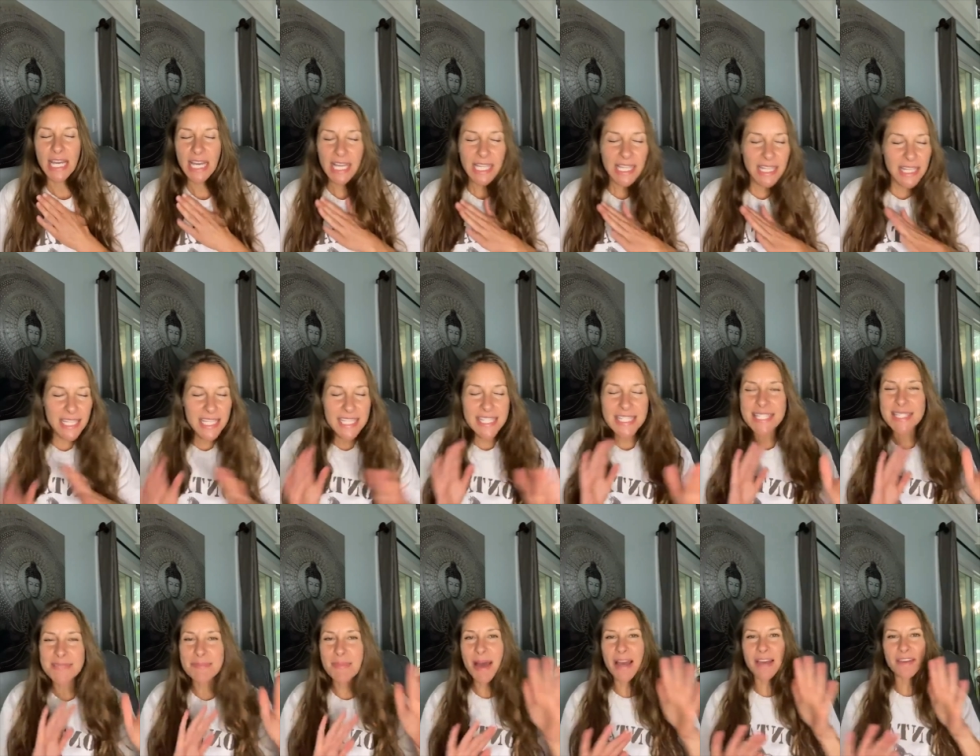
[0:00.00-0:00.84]

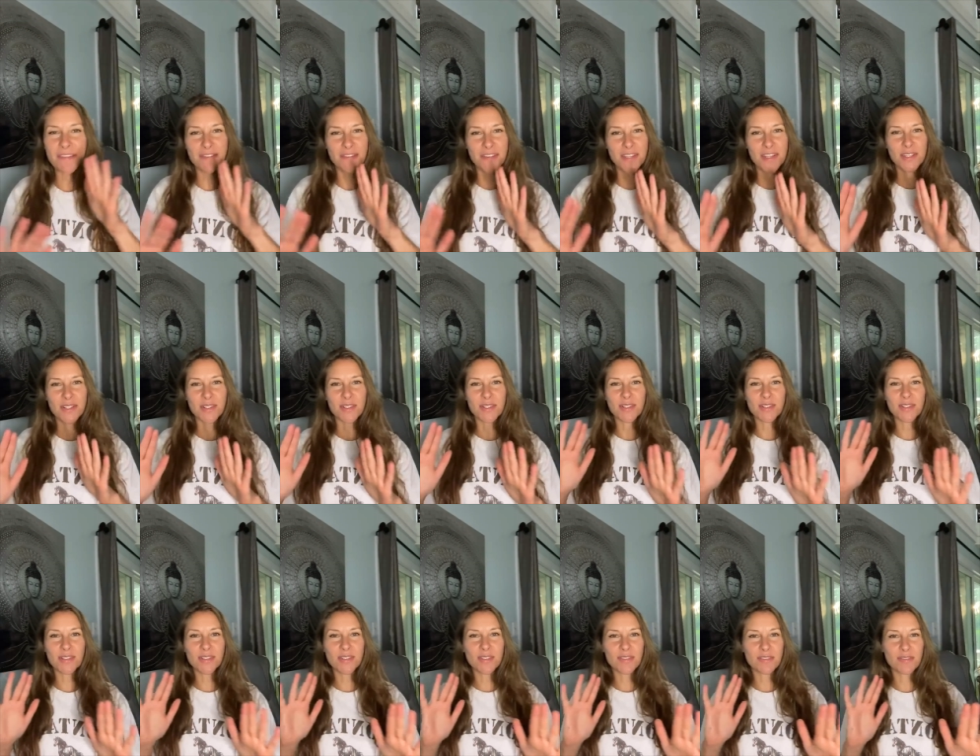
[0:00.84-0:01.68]
cleanse my
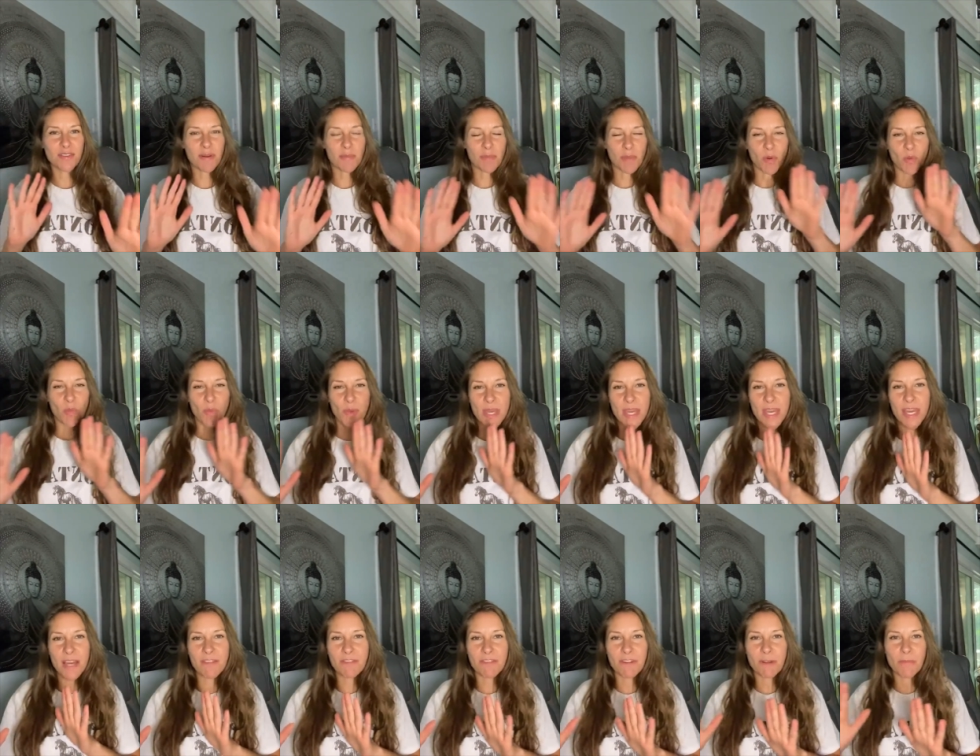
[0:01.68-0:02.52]
field from the
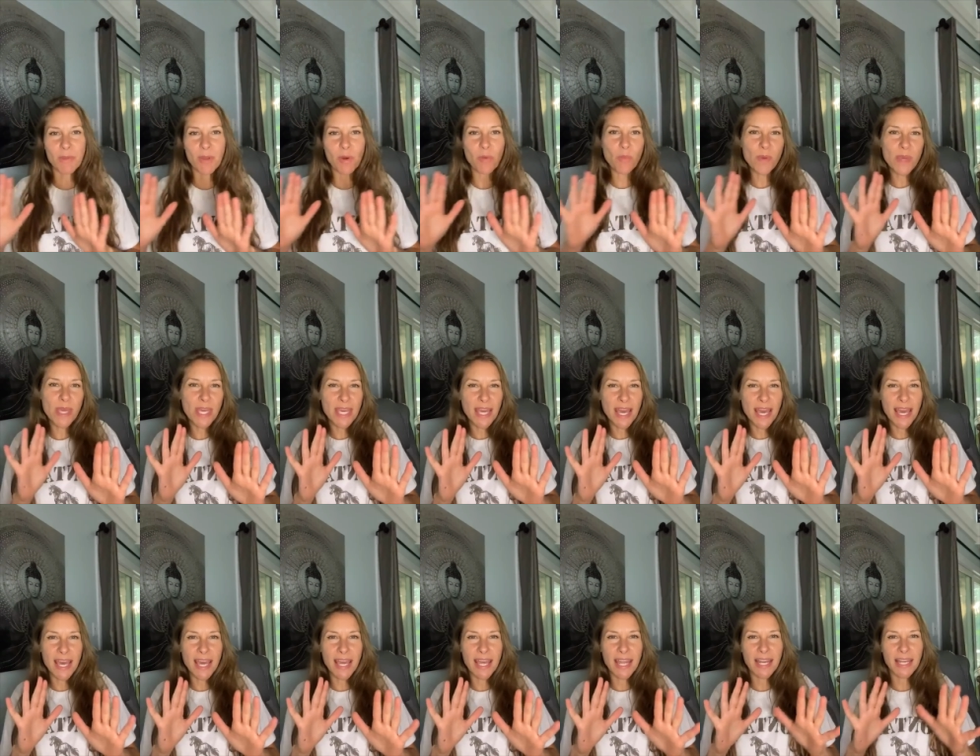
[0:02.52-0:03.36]
week, from the
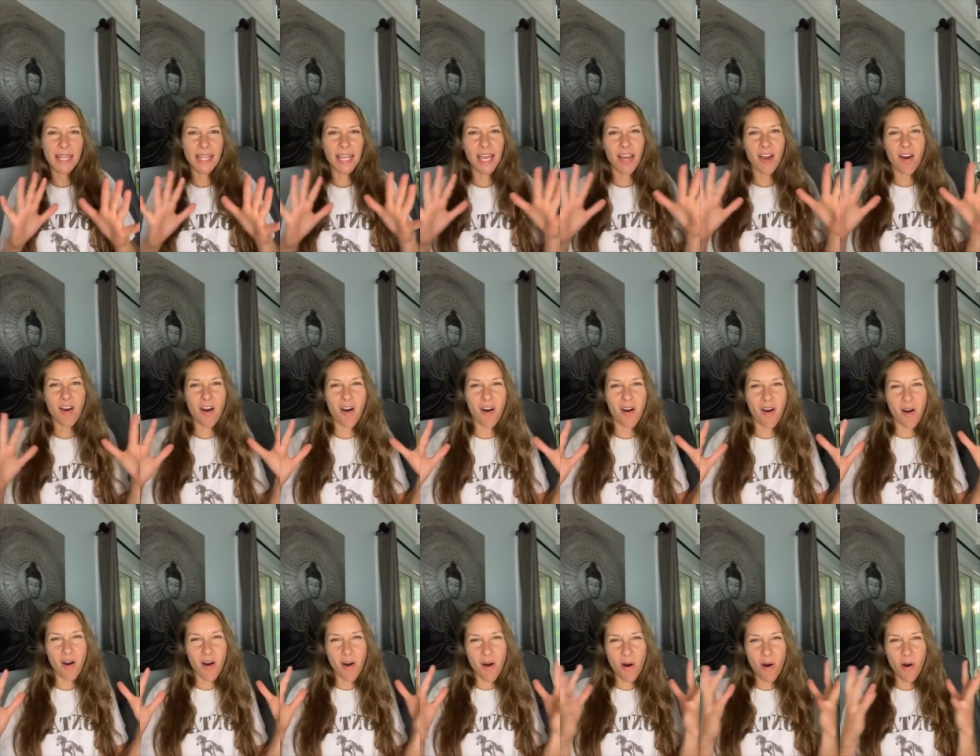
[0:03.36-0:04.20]
weekend, like
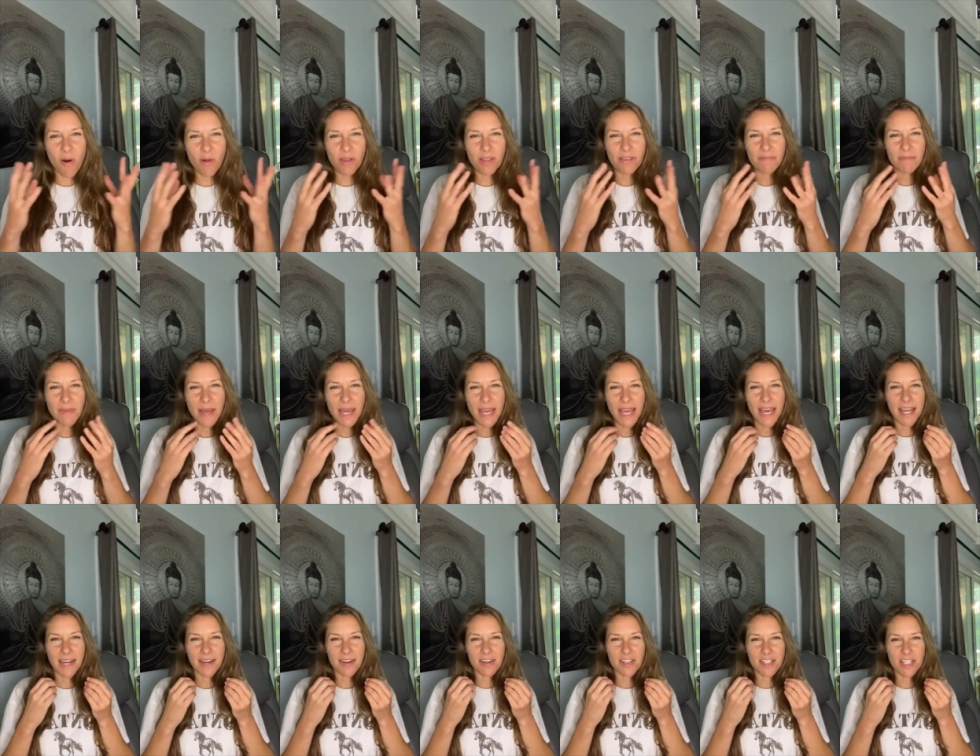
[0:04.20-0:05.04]
call all of my
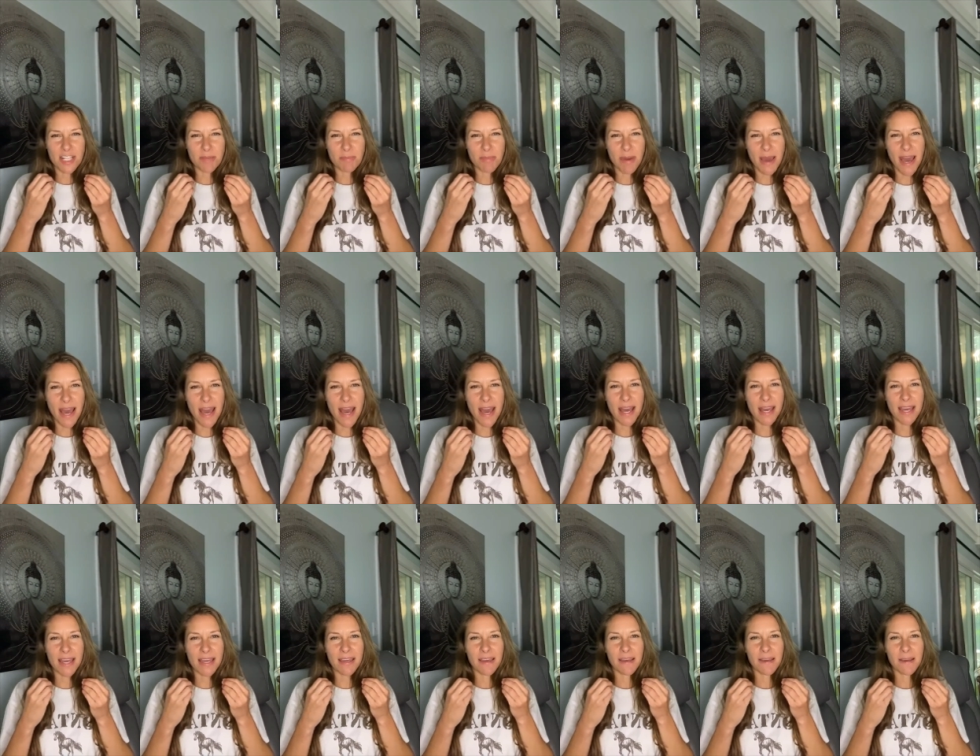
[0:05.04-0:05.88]
energy
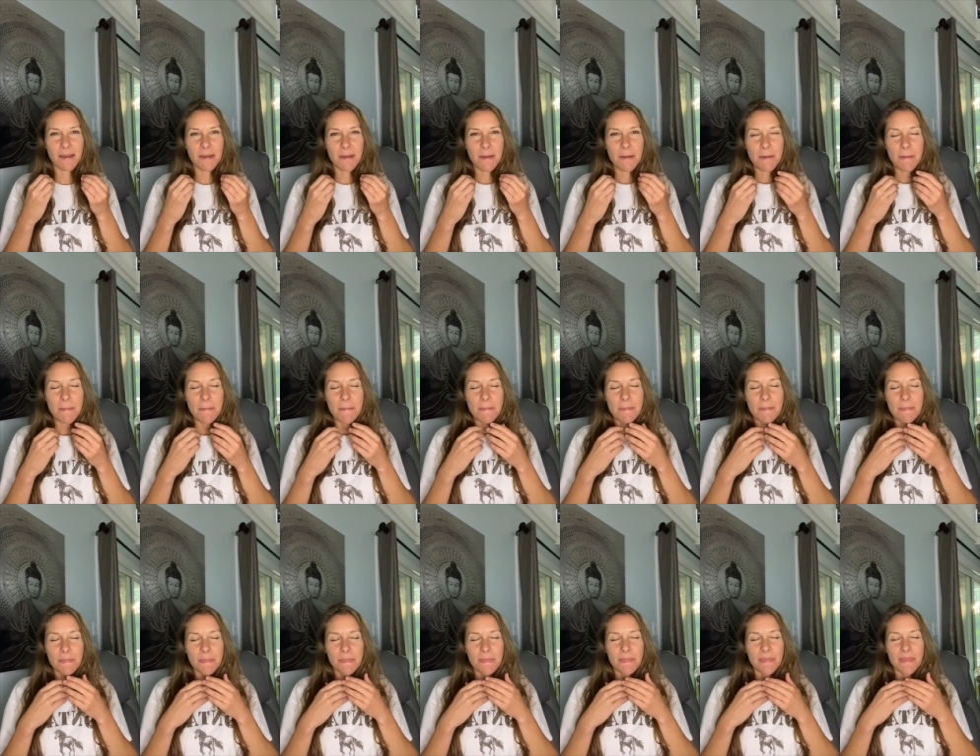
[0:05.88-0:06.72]
back
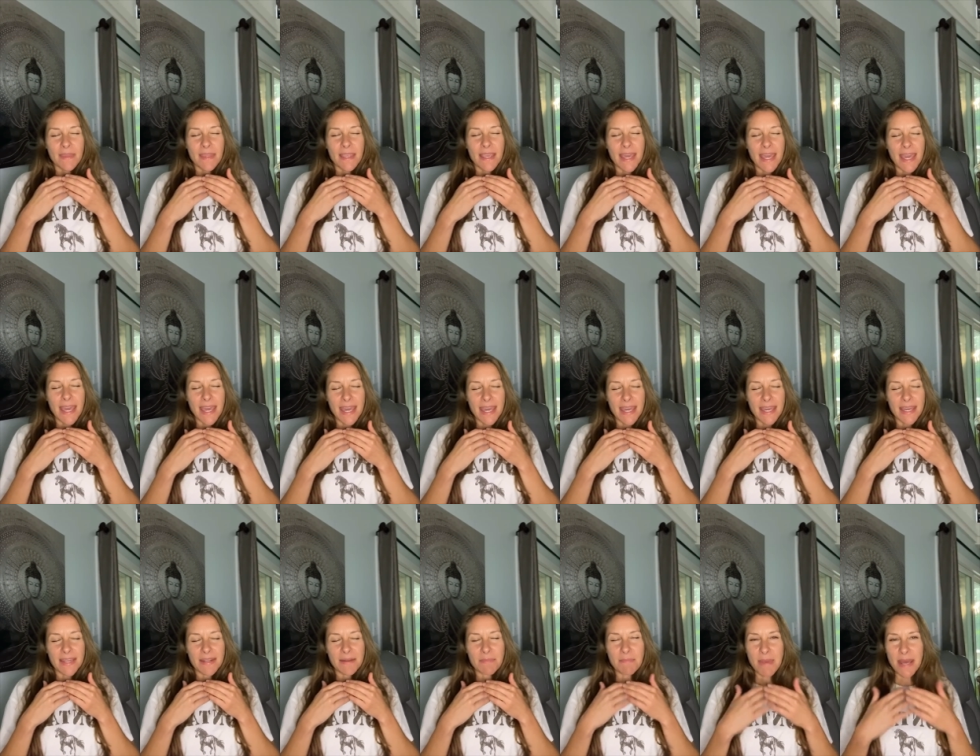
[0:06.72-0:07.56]

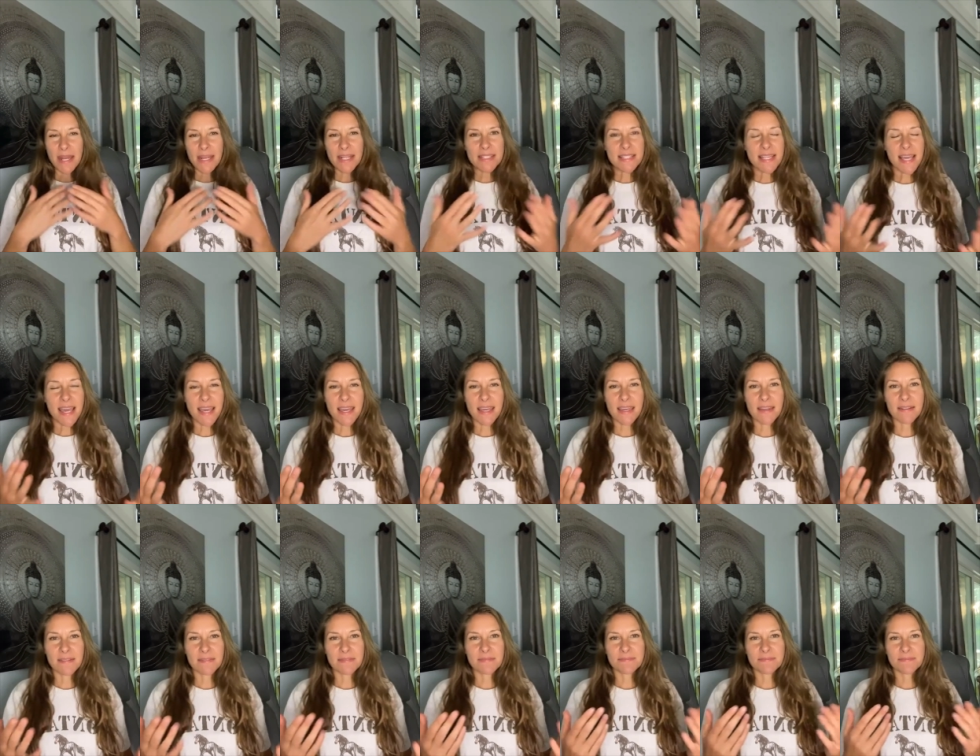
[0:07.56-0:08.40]
and
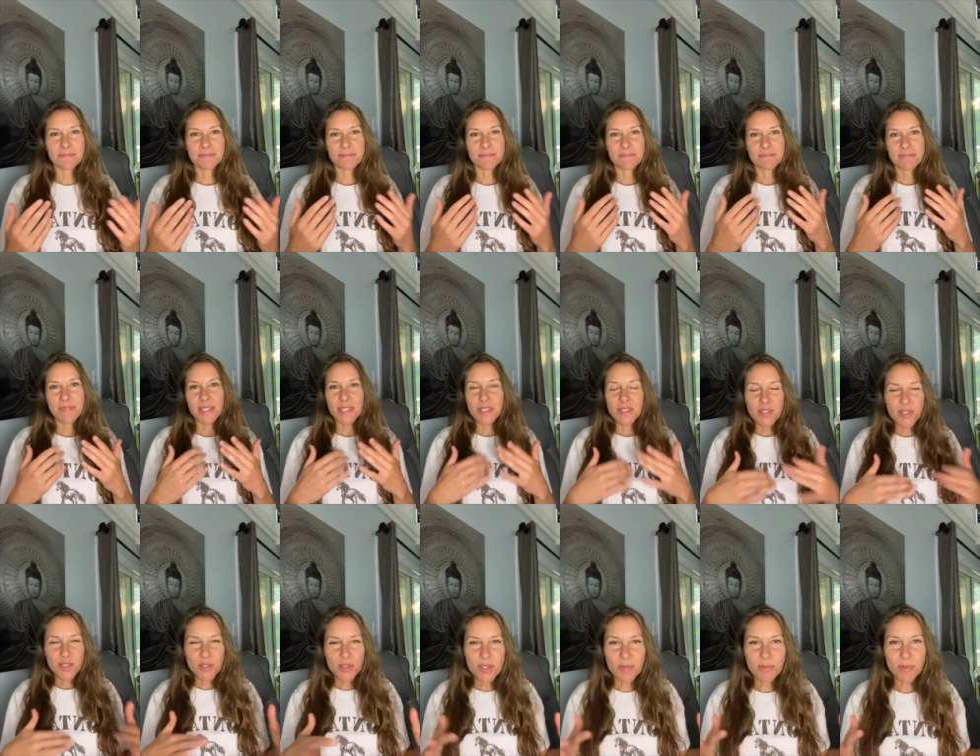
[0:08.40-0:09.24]
meditate.
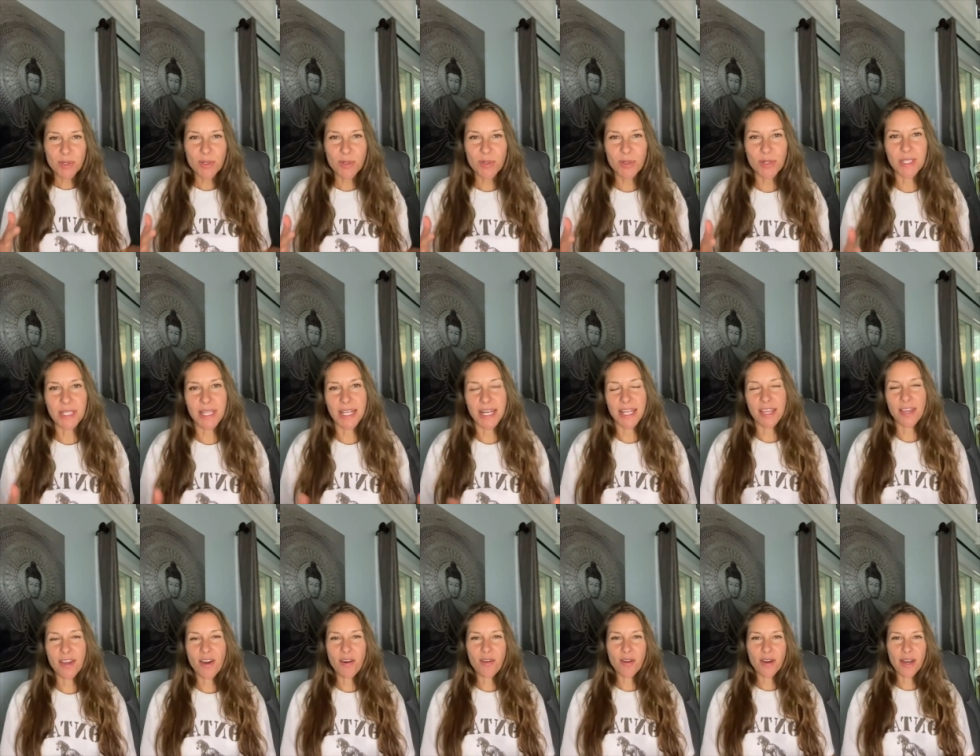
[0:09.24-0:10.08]
Do some
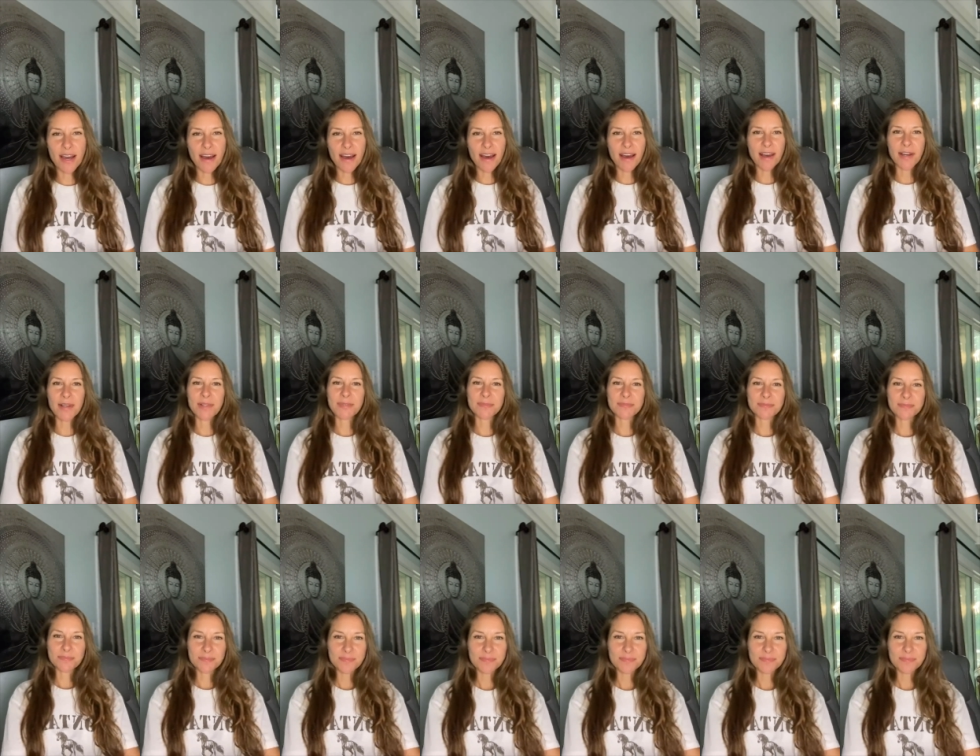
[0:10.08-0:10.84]
Kundalini yoga,